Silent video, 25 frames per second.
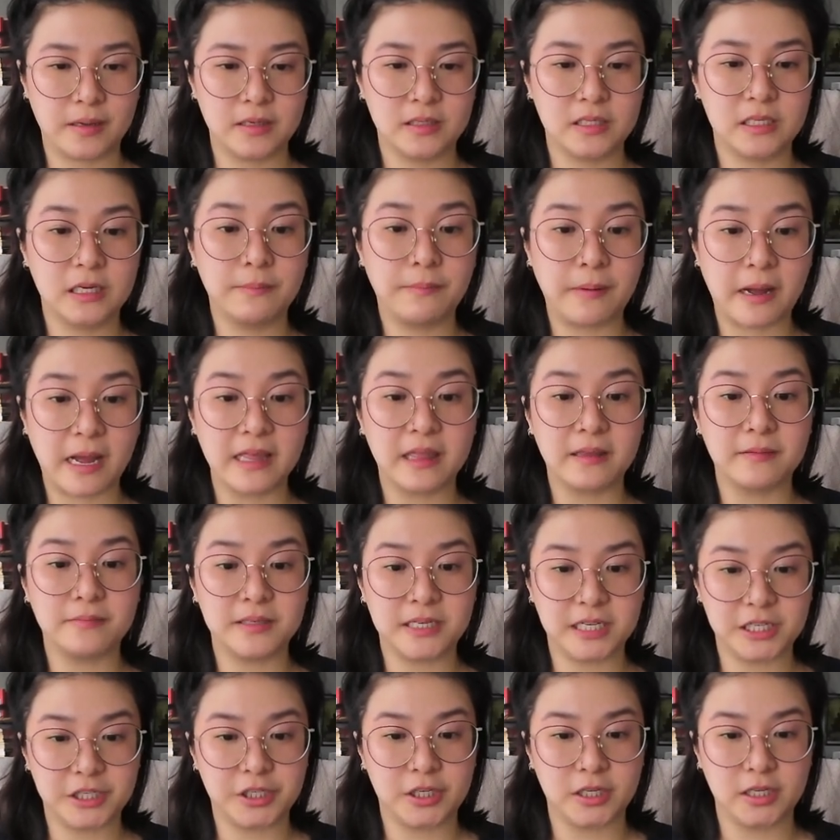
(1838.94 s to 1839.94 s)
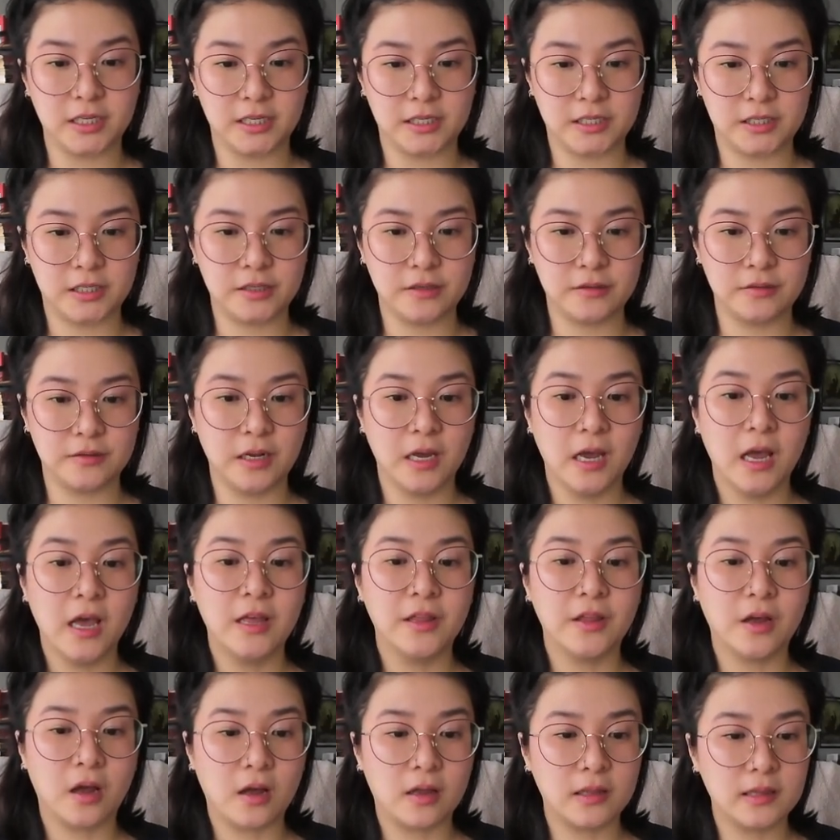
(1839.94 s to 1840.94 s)
to buy them digitally. Dude,
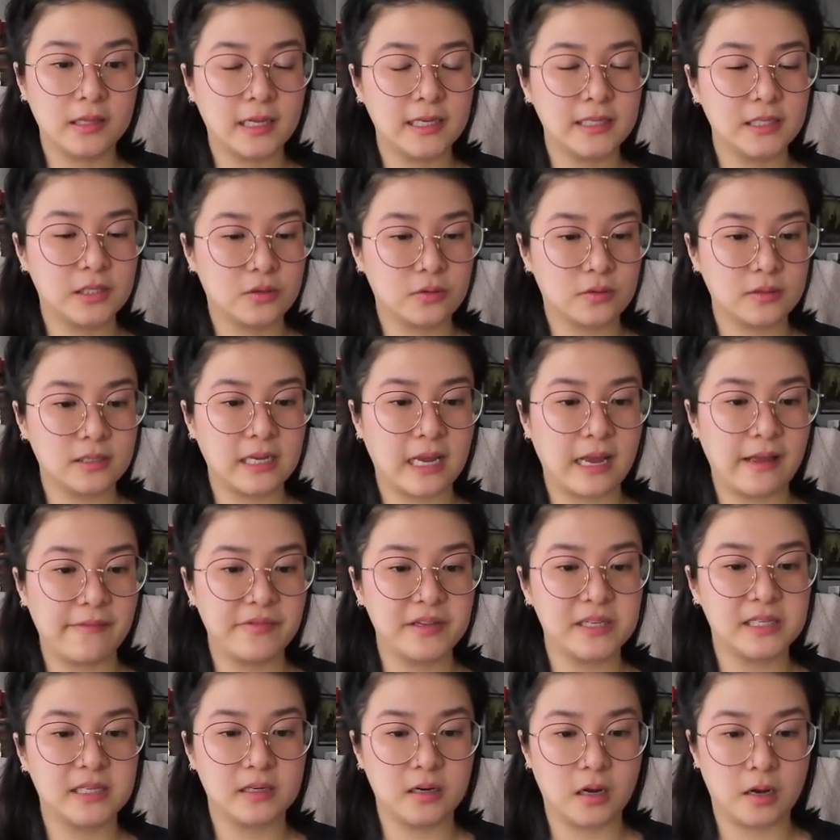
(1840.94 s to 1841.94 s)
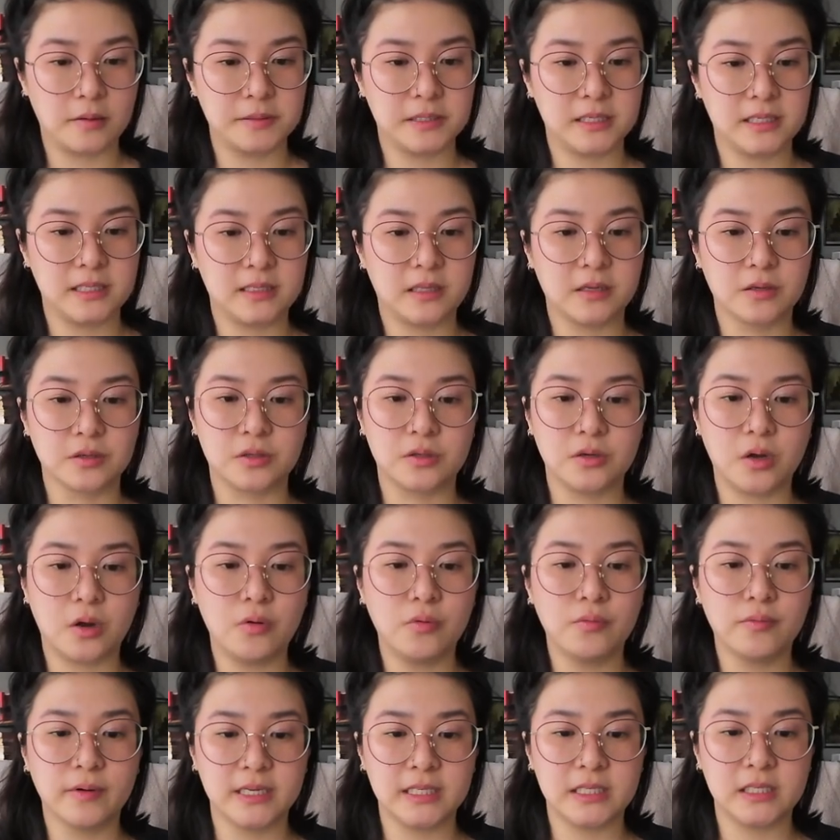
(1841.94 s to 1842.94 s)
the online stores have the synopsis. There's
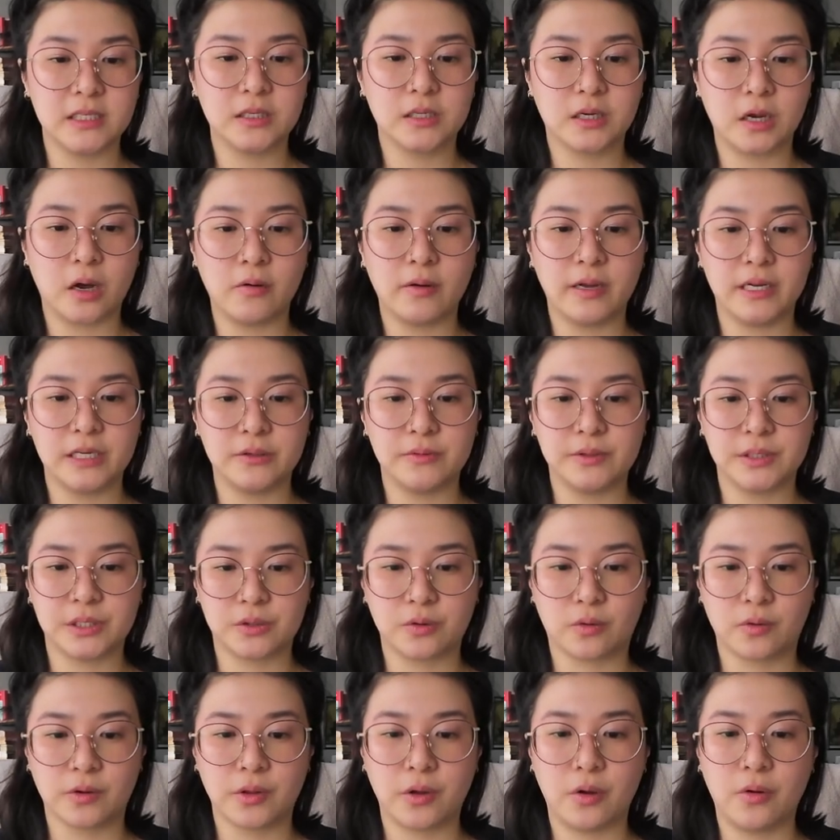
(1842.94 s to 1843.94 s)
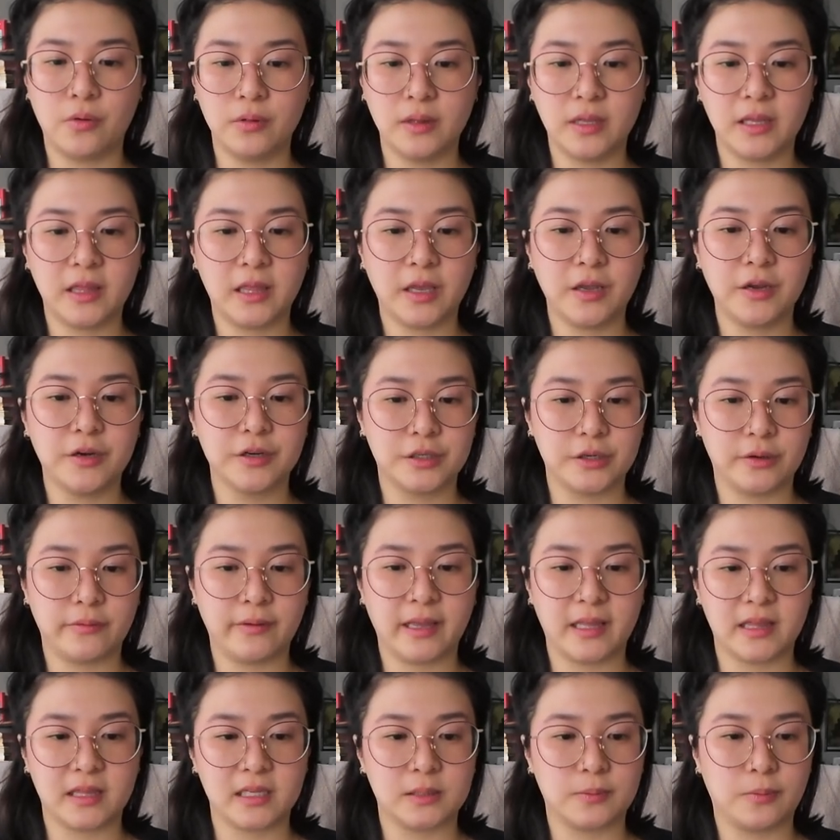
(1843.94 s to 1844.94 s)
no reason to go into a store. The only thing you're doing
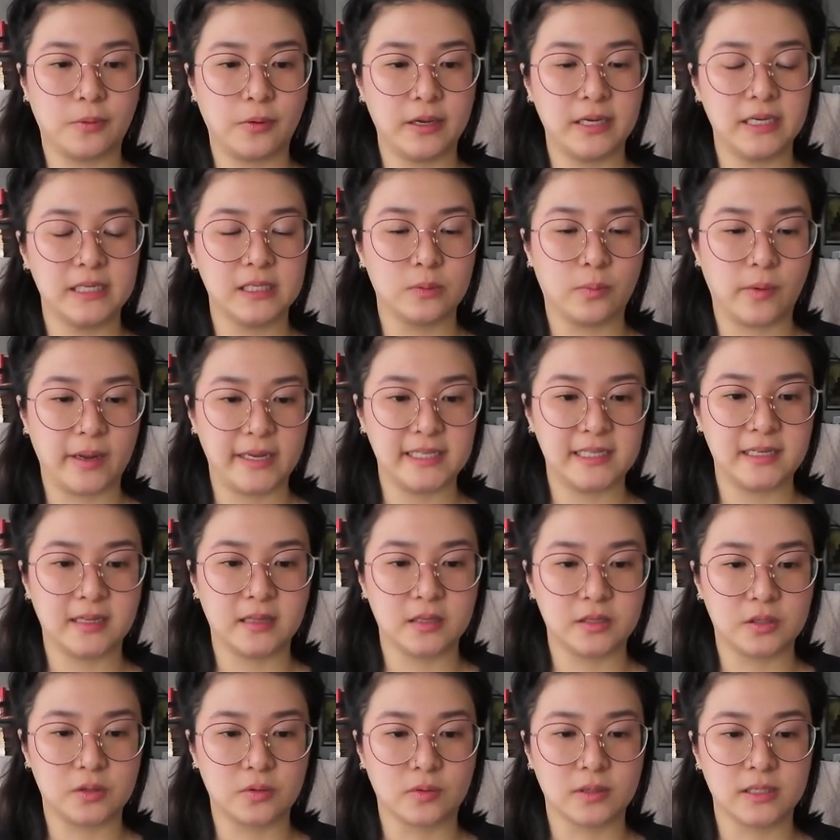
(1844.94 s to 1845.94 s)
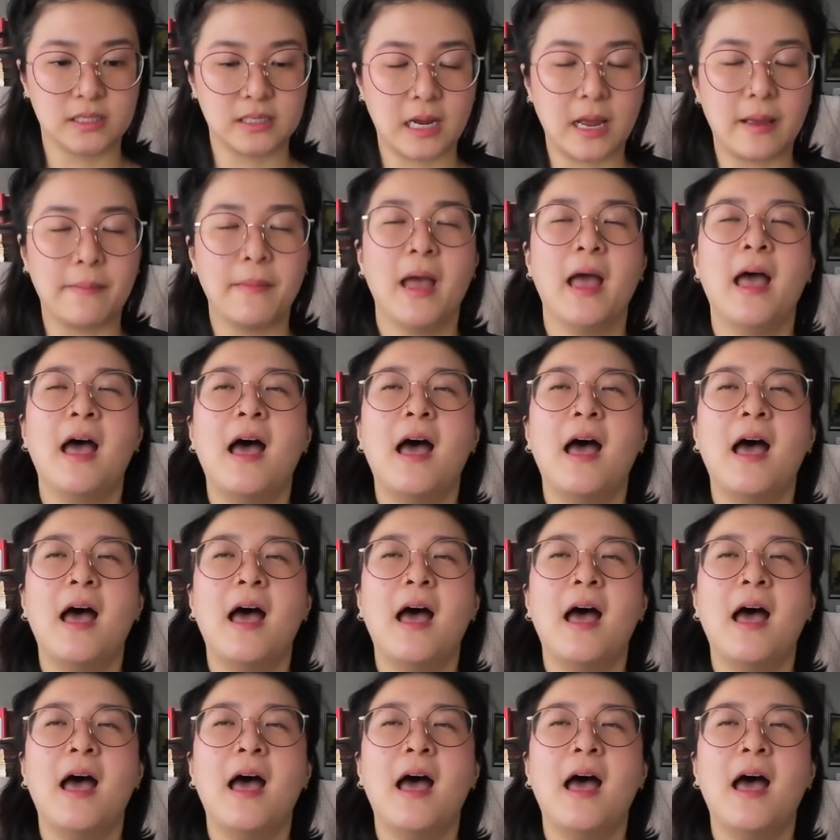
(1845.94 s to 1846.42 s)
at this point is wasting the store's time.